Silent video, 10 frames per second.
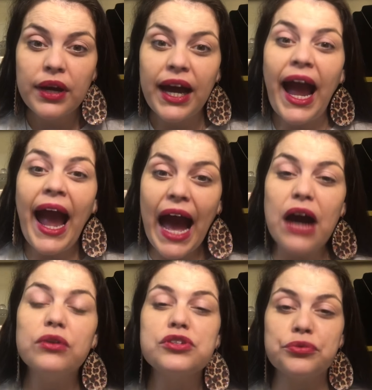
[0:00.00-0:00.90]

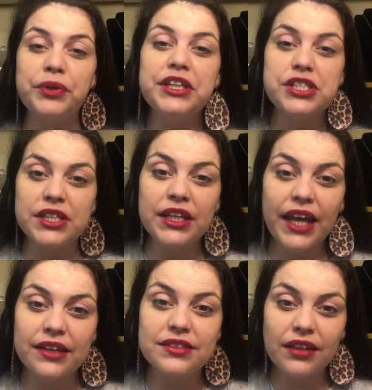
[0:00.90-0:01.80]
how to reach the
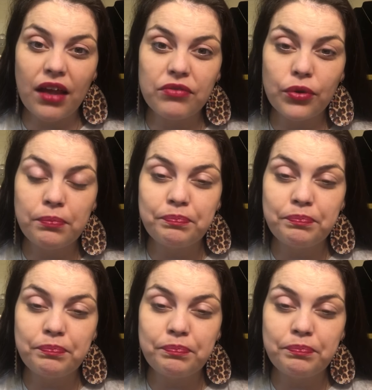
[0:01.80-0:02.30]
next level.